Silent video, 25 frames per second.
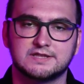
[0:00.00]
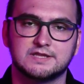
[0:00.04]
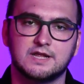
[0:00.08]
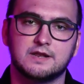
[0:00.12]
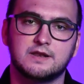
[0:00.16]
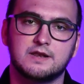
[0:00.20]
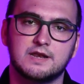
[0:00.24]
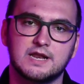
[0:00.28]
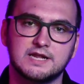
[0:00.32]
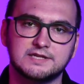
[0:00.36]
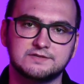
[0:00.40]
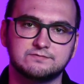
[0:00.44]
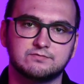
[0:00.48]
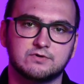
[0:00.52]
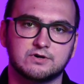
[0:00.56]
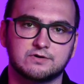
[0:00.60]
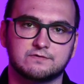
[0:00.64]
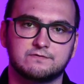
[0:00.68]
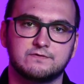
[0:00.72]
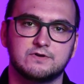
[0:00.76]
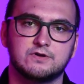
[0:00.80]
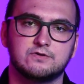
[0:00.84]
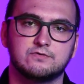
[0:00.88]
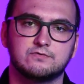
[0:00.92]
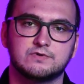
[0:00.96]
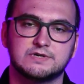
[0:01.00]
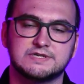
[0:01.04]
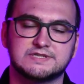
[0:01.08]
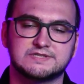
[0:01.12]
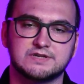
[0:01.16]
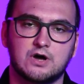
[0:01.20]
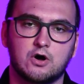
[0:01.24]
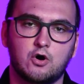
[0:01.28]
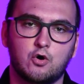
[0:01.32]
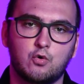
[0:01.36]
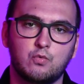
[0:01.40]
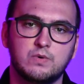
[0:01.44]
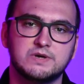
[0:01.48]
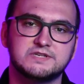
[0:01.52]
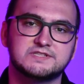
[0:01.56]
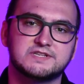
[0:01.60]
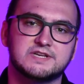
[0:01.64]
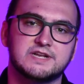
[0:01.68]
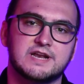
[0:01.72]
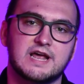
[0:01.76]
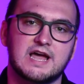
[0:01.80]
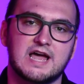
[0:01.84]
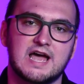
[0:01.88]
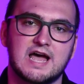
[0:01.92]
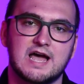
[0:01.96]
the network view is always
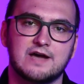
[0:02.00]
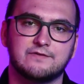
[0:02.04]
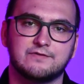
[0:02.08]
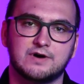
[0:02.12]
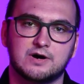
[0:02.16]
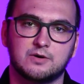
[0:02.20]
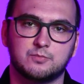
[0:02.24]
going to have